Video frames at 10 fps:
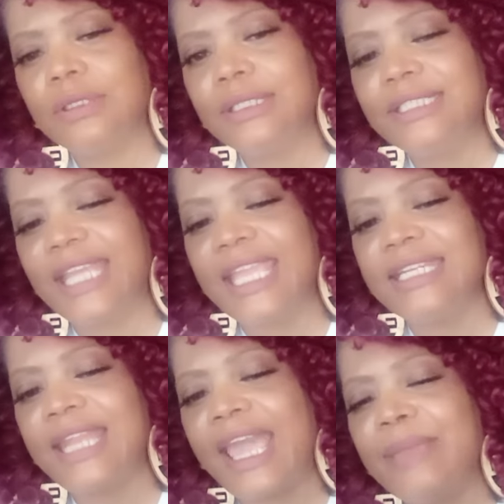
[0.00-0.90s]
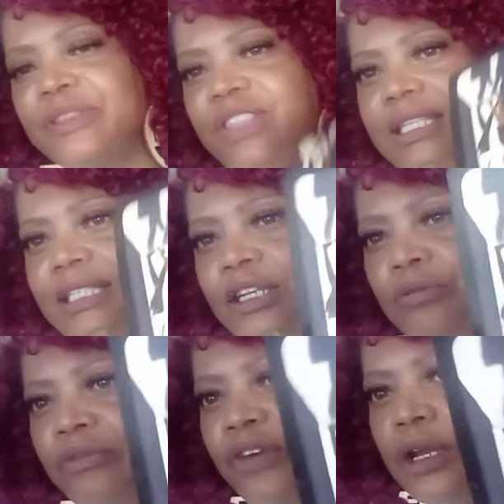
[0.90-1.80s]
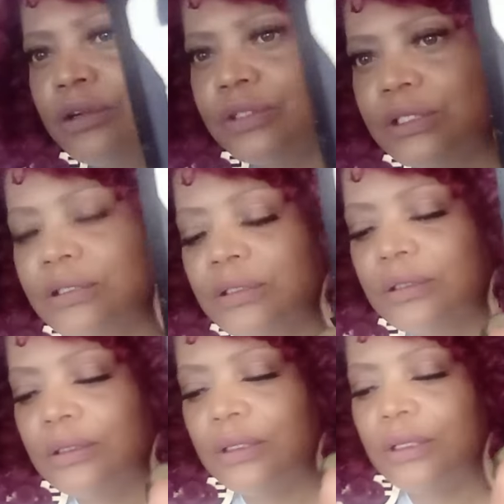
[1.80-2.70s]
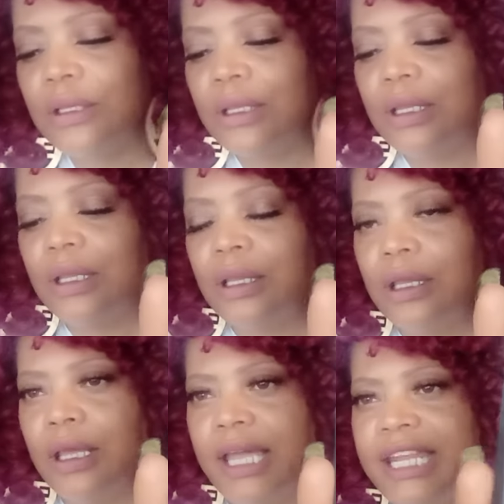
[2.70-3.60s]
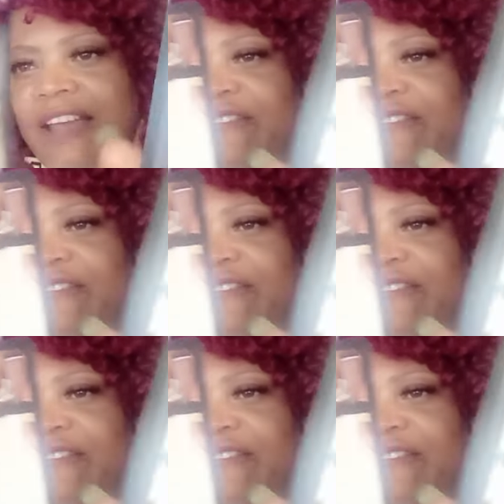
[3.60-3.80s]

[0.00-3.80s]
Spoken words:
date night, but that's in the reverse. And I